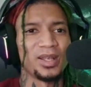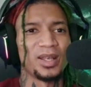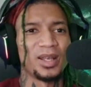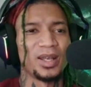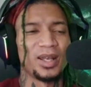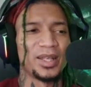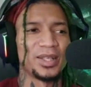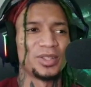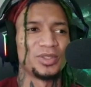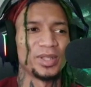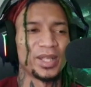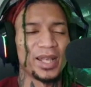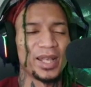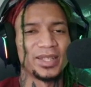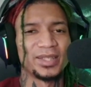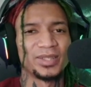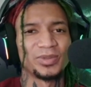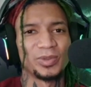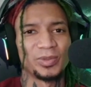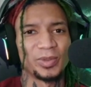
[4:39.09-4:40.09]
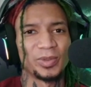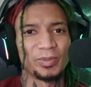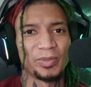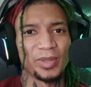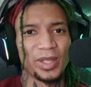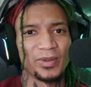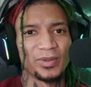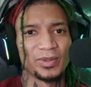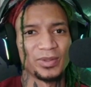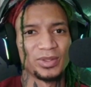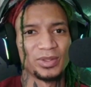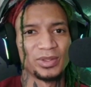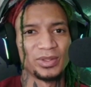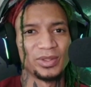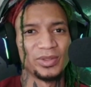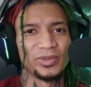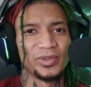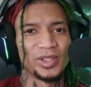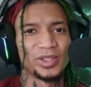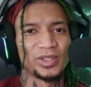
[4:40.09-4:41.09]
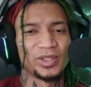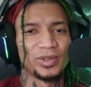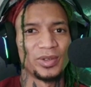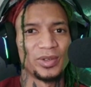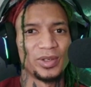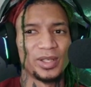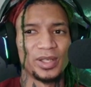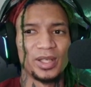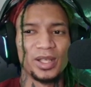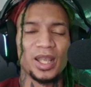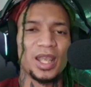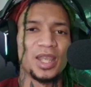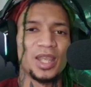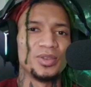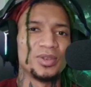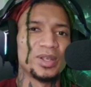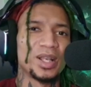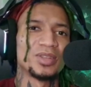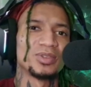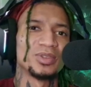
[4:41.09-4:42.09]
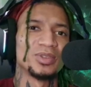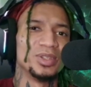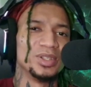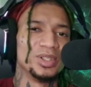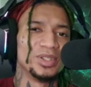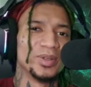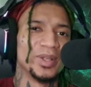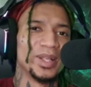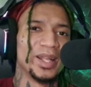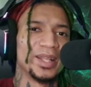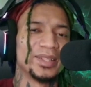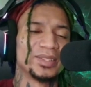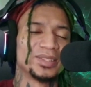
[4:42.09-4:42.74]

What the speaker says: that you guys will be able to venture on, and you guys will enjoy that.